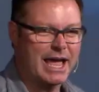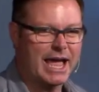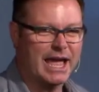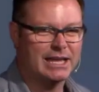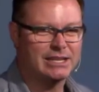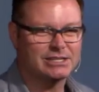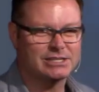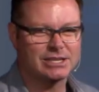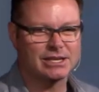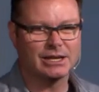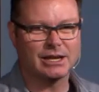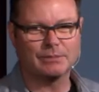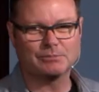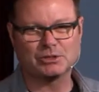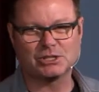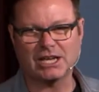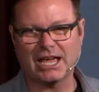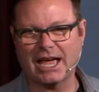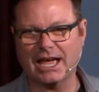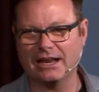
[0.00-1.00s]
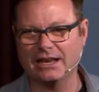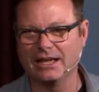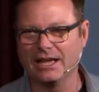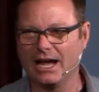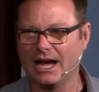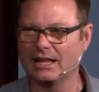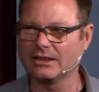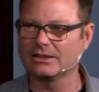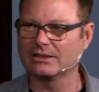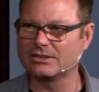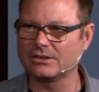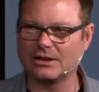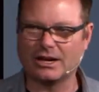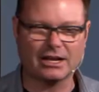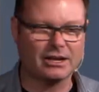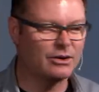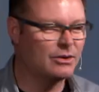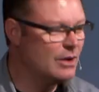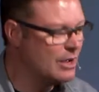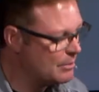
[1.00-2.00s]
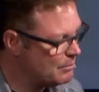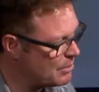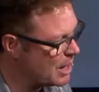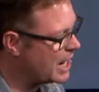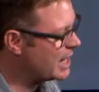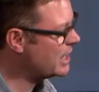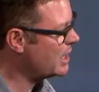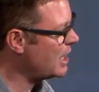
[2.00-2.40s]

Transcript: haste and upset, I looked around and I go, My